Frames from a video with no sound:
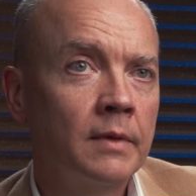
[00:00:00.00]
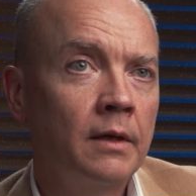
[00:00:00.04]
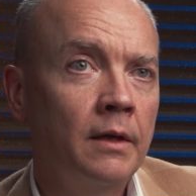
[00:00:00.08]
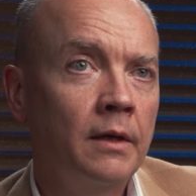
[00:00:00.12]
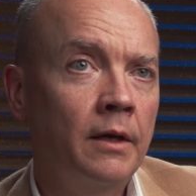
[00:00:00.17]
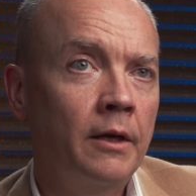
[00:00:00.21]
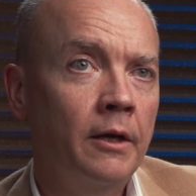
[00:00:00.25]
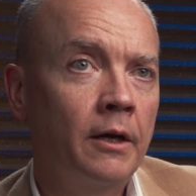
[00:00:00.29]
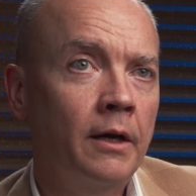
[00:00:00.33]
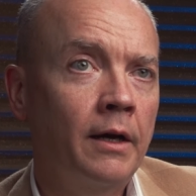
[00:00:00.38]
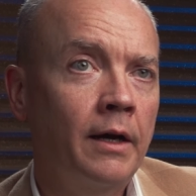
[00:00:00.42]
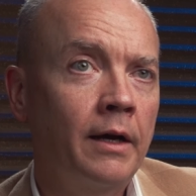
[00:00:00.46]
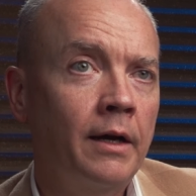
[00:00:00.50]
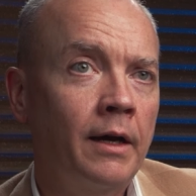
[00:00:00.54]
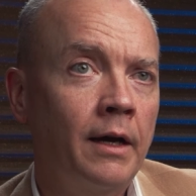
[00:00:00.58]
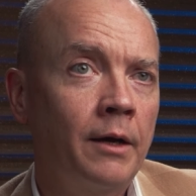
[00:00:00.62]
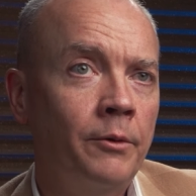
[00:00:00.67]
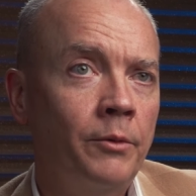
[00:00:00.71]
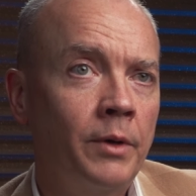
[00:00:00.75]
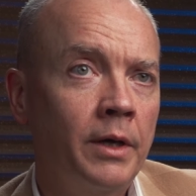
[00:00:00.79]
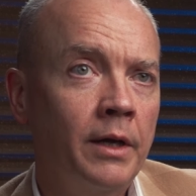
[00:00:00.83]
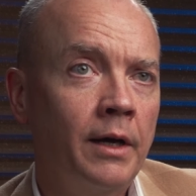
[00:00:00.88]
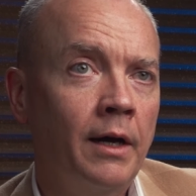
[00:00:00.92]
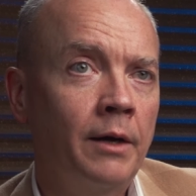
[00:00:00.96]
I
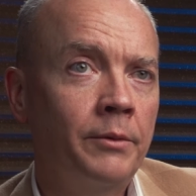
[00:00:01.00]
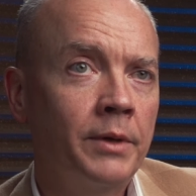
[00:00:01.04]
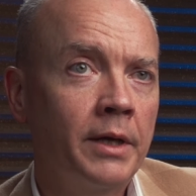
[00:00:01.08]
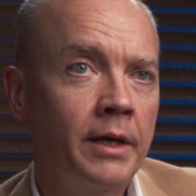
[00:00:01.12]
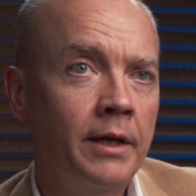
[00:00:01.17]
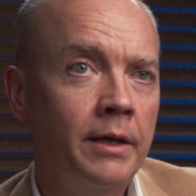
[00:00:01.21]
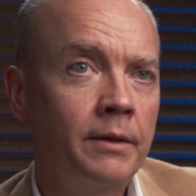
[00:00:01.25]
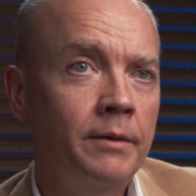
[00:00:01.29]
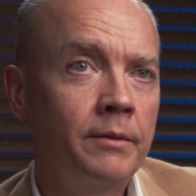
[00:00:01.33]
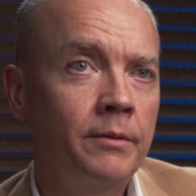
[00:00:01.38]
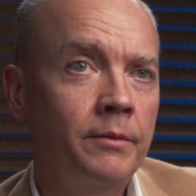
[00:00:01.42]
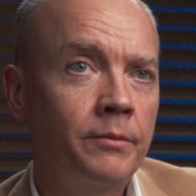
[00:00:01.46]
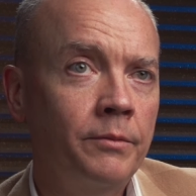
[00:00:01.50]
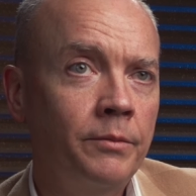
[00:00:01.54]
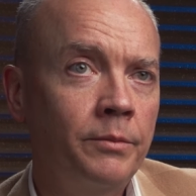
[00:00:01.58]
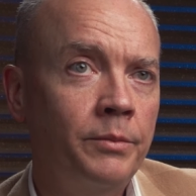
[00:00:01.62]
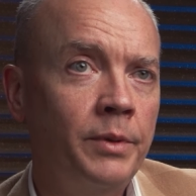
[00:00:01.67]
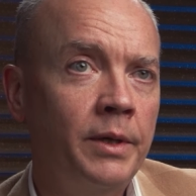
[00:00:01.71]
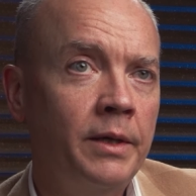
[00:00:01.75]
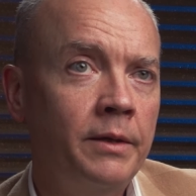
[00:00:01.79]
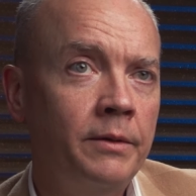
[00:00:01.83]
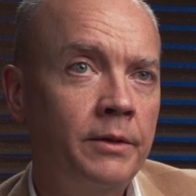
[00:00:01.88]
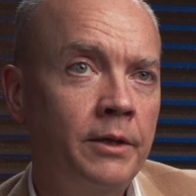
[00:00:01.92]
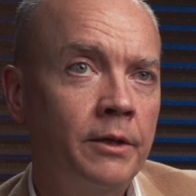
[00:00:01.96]
want
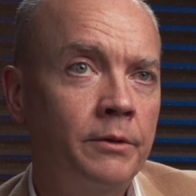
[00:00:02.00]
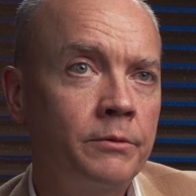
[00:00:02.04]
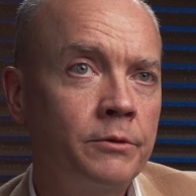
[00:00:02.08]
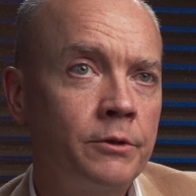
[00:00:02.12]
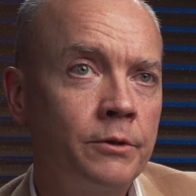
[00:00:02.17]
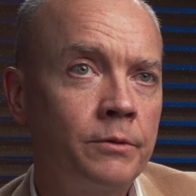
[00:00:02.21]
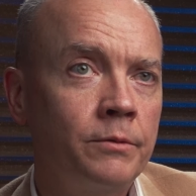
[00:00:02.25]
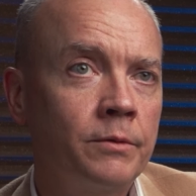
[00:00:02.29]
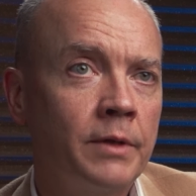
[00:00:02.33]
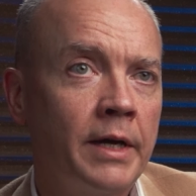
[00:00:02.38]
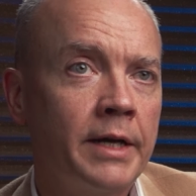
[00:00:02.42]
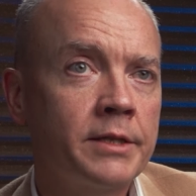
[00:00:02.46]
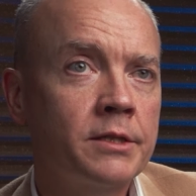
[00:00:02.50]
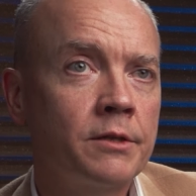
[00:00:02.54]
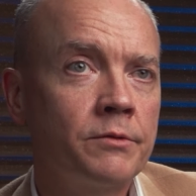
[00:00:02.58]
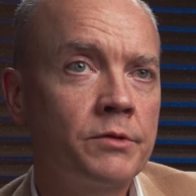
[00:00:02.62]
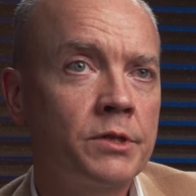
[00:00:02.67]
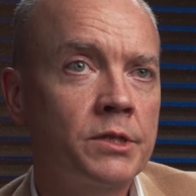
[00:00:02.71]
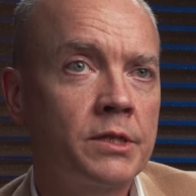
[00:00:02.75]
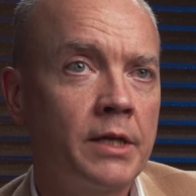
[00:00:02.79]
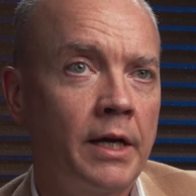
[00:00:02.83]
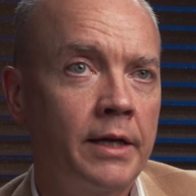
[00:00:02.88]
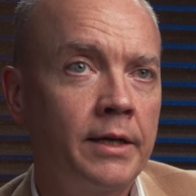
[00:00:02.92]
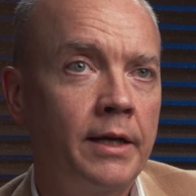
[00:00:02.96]
to do lots of
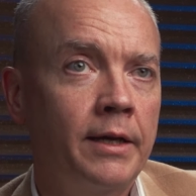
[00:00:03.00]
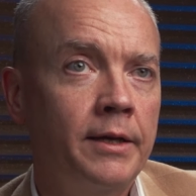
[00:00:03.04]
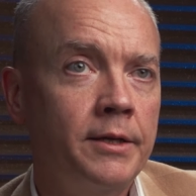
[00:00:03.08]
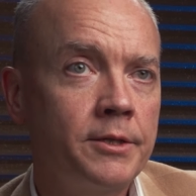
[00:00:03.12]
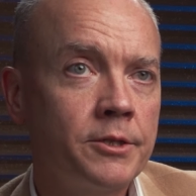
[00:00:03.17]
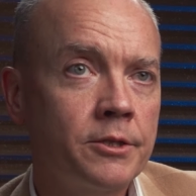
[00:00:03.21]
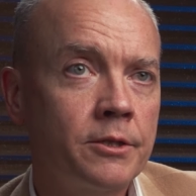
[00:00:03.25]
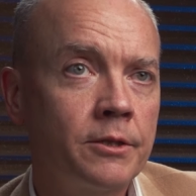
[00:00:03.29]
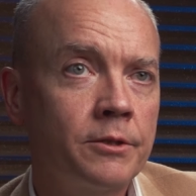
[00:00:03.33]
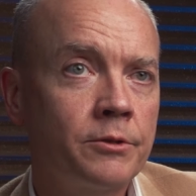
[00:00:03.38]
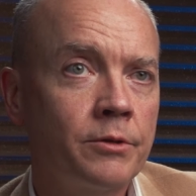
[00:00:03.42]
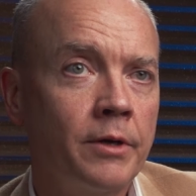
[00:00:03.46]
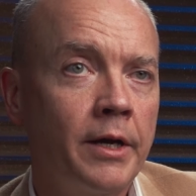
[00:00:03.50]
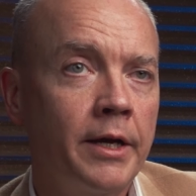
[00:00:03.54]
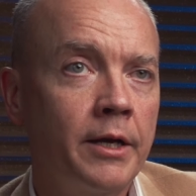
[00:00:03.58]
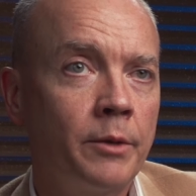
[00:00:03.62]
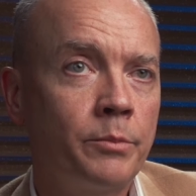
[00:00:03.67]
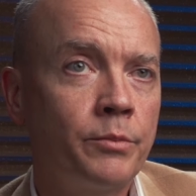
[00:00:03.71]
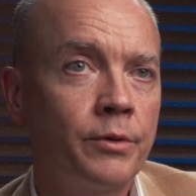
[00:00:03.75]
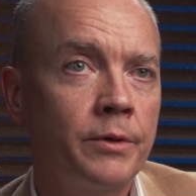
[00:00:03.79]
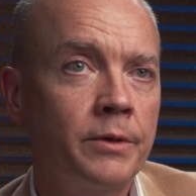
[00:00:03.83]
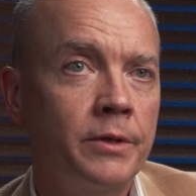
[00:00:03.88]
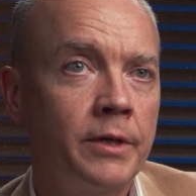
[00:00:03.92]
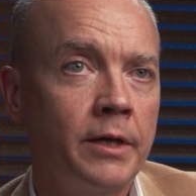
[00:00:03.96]
studies to try to
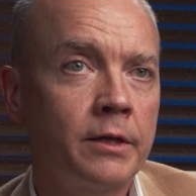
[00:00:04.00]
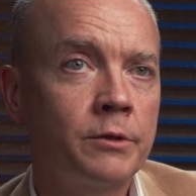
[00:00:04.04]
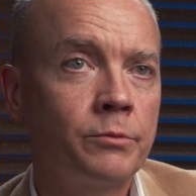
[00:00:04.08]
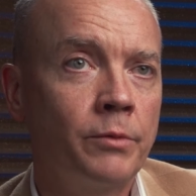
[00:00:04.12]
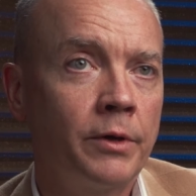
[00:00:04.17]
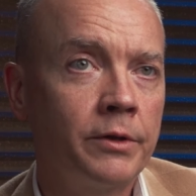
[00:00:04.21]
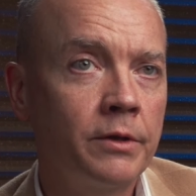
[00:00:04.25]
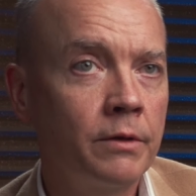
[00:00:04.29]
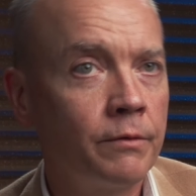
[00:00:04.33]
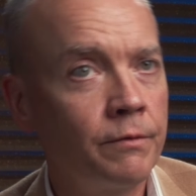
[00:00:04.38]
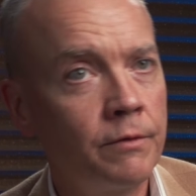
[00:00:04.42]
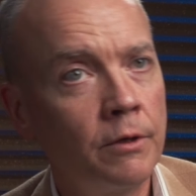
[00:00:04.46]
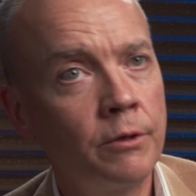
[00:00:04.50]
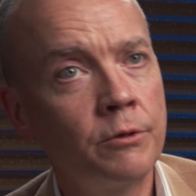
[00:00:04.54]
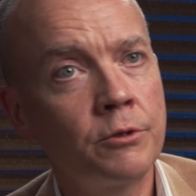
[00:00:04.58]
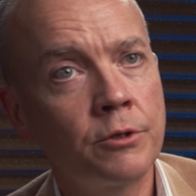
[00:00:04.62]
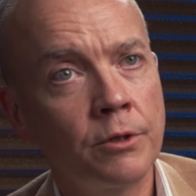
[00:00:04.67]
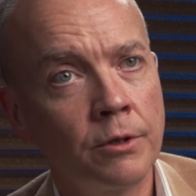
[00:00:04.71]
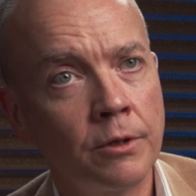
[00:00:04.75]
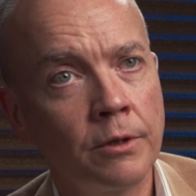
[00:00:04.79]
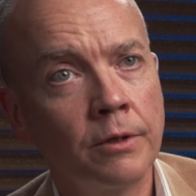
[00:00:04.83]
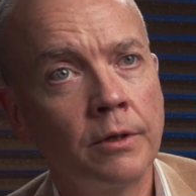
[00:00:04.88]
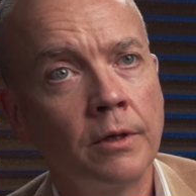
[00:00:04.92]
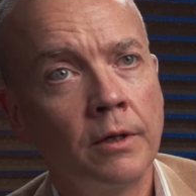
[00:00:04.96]
predict what the
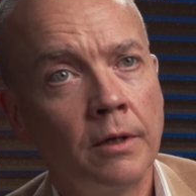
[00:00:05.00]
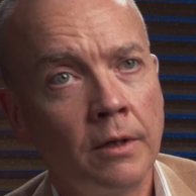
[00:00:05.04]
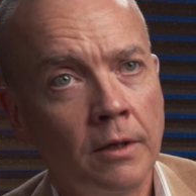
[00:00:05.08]
future